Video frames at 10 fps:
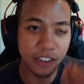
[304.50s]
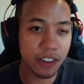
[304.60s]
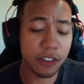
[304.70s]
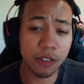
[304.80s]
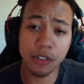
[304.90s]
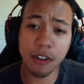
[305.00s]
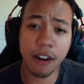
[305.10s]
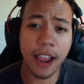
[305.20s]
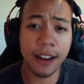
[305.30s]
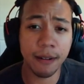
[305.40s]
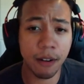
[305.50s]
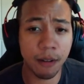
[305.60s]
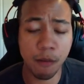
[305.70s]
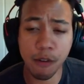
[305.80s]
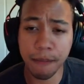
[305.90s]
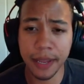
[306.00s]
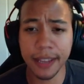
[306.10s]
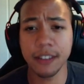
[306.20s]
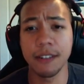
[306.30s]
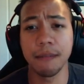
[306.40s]
you know, you start adding on more
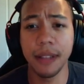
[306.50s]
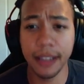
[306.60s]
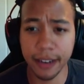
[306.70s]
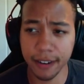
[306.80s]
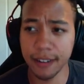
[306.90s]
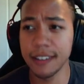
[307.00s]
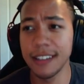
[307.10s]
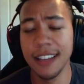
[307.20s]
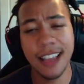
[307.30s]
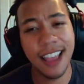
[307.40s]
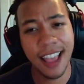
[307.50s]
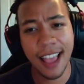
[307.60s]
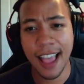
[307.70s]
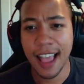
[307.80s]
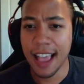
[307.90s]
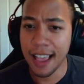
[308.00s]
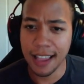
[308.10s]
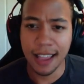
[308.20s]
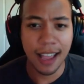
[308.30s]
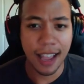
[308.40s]
picks or players.
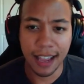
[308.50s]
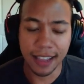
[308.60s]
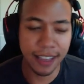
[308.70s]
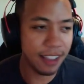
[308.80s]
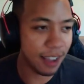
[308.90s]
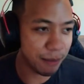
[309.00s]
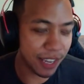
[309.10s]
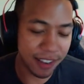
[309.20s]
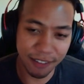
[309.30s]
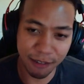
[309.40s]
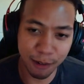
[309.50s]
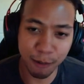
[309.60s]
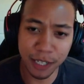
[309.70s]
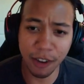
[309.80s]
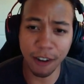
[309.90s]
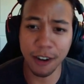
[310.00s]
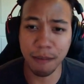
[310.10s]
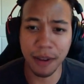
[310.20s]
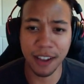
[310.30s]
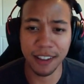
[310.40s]
I mean, we talking
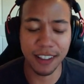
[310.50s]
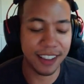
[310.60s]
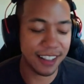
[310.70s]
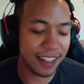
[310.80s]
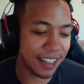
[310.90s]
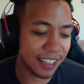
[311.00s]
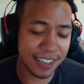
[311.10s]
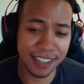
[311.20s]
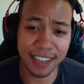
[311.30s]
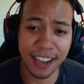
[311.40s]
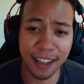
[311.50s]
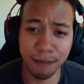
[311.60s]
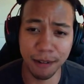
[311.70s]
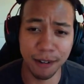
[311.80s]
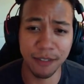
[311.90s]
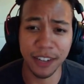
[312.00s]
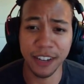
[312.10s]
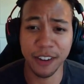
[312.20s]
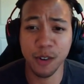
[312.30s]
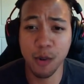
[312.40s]
about that. That's at the caliber of like
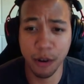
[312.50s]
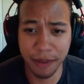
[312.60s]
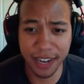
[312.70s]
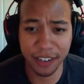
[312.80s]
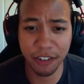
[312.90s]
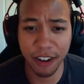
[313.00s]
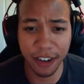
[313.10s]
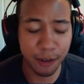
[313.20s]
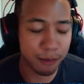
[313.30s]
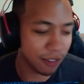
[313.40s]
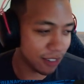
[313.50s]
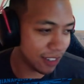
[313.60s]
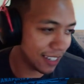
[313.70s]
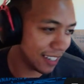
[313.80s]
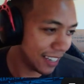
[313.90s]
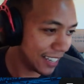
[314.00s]
a quarterback trade almost.